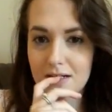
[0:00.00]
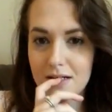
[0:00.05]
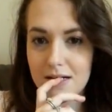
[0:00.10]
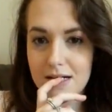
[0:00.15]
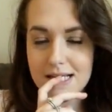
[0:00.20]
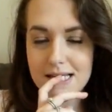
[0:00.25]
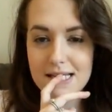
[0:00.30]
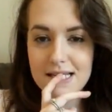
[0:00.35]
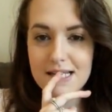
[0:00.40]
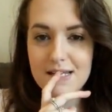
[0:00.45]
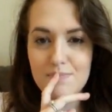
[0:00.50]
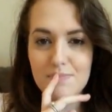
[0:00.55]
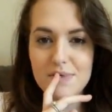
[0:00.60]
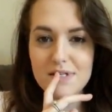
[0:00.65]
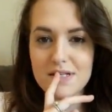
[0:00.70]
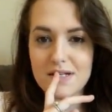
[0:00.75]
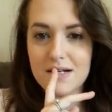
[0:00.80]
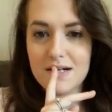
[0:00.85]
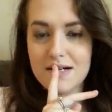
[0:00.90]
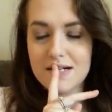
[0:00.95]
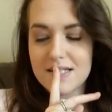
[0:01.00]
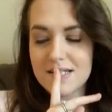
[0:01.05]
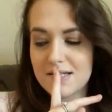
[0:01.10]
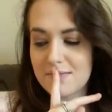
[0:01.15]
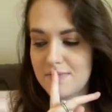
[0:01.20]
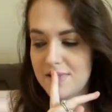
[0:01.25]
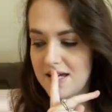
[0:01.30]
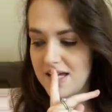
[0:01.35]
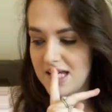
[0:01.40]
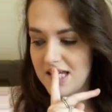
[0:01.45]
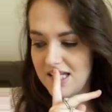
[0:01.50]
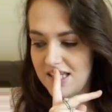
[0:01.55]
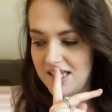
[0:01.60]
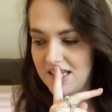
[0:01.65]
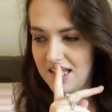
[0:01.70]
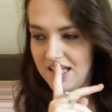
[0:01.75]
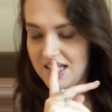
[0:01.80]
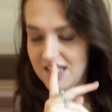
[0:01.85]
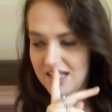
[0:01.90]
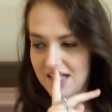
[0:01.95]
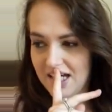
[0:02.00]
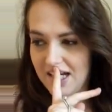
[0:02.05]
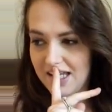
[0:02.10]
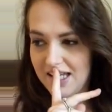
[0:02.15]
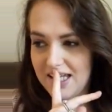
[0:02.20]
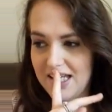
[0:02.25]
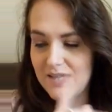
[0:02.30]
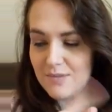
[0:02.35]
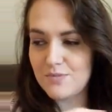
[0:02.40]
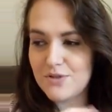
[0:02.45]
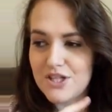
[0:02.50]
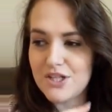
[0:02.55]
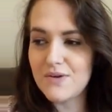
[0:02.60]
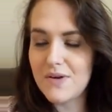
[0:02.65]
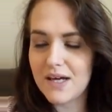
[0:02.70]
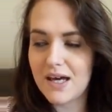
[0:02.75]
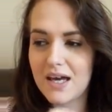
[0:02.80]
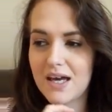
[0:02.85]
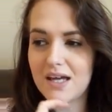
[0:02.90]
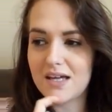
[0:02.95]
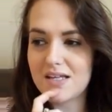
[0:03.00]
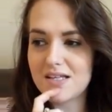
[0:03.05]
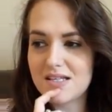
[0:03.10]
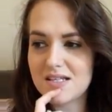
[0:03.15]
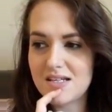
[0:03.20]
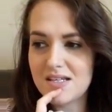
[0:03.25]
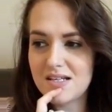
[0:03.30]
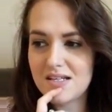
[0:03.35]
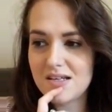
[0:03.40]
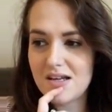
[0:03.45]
utterly bizarre to me that I keep doing it